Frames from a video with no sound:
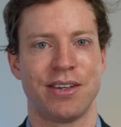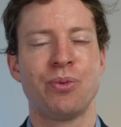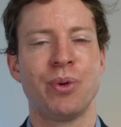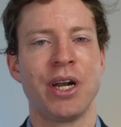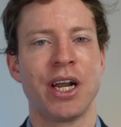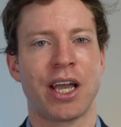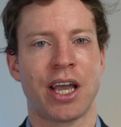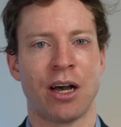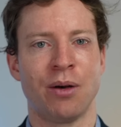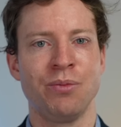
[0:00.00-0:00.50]

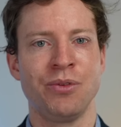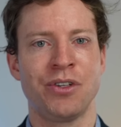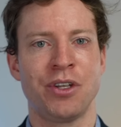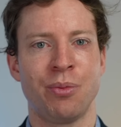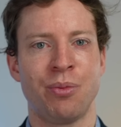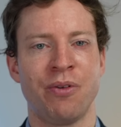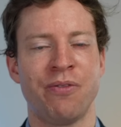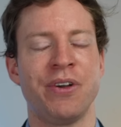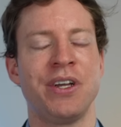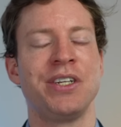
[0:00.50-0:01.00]
And when it
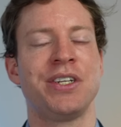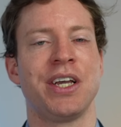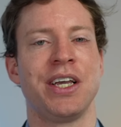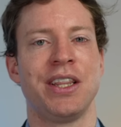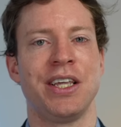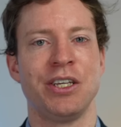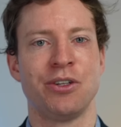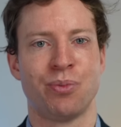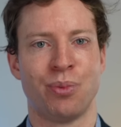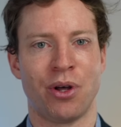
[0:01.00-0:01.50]
comes to
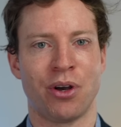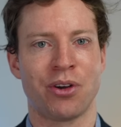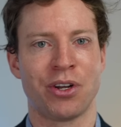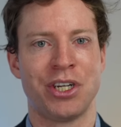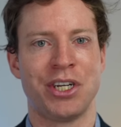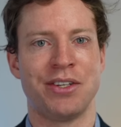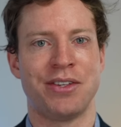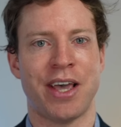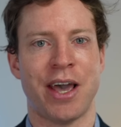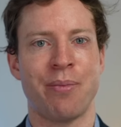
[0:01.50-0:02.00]
preventing these
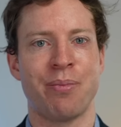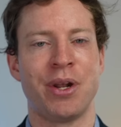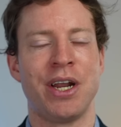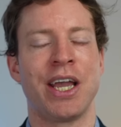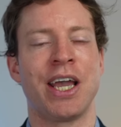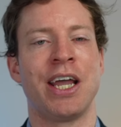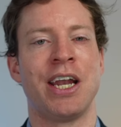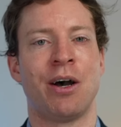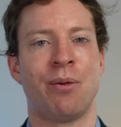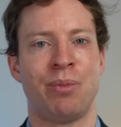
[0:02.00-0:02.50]
blockages
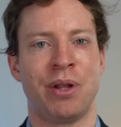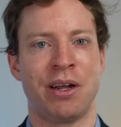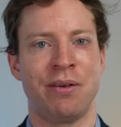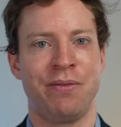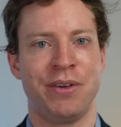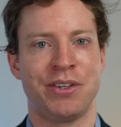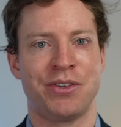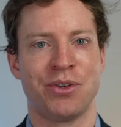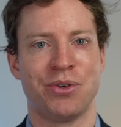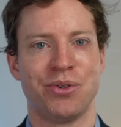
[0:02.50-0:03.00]
happening in our
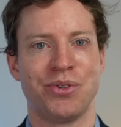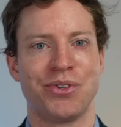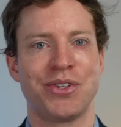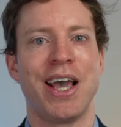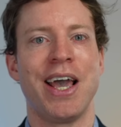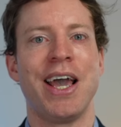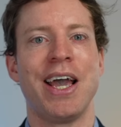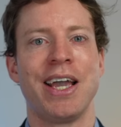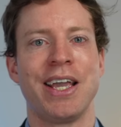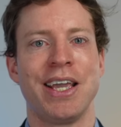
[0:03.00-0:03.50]
blood
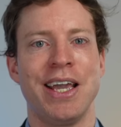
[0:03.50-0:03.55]
vessels,